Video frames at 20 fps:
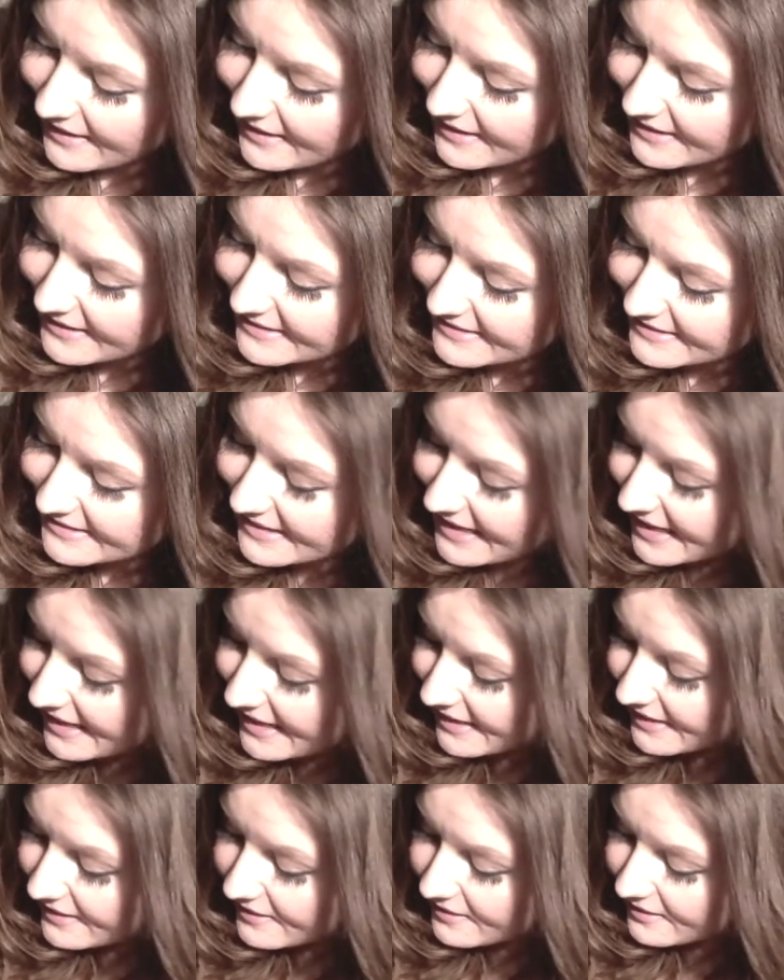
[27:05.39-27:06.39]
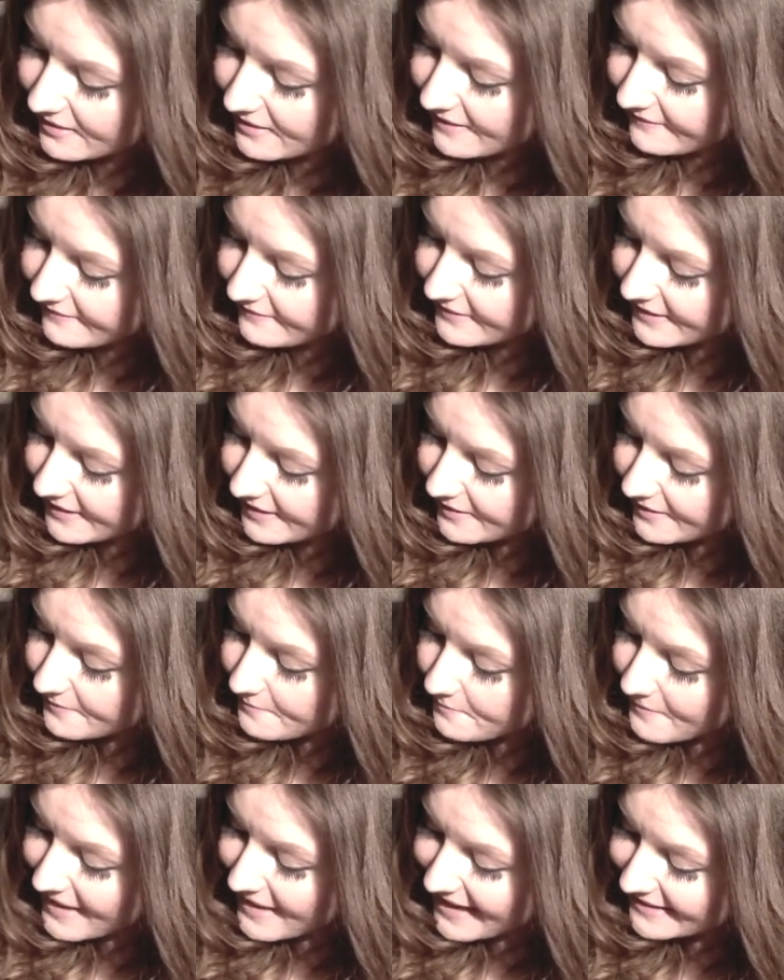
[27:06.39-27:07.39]
It's a lovely
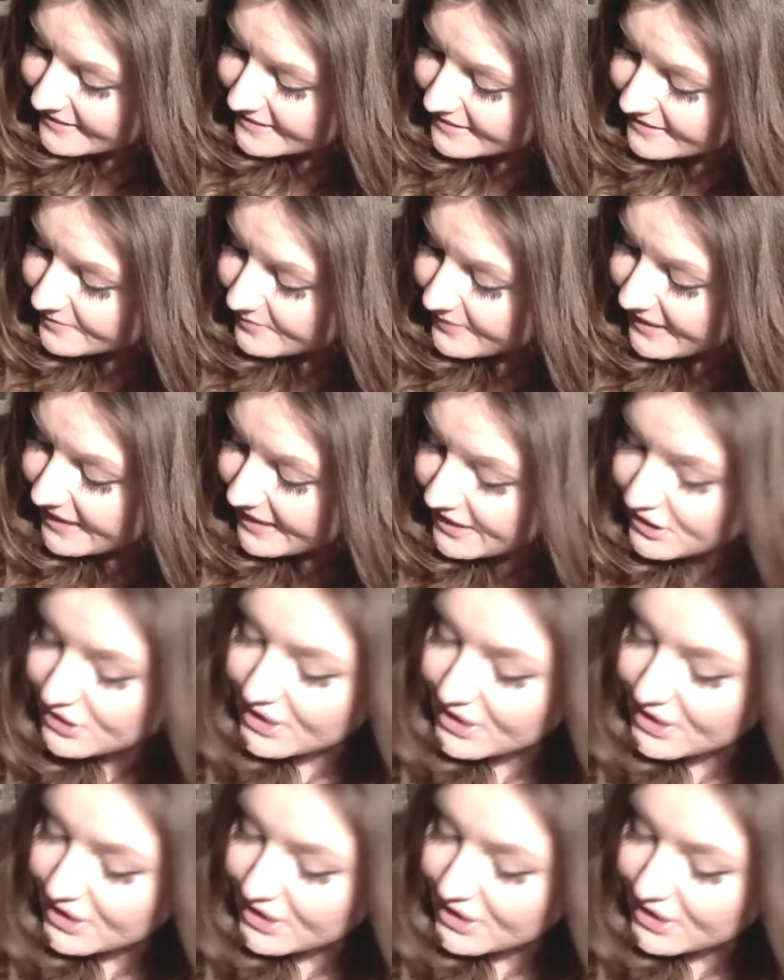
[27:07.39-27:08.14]
matte peach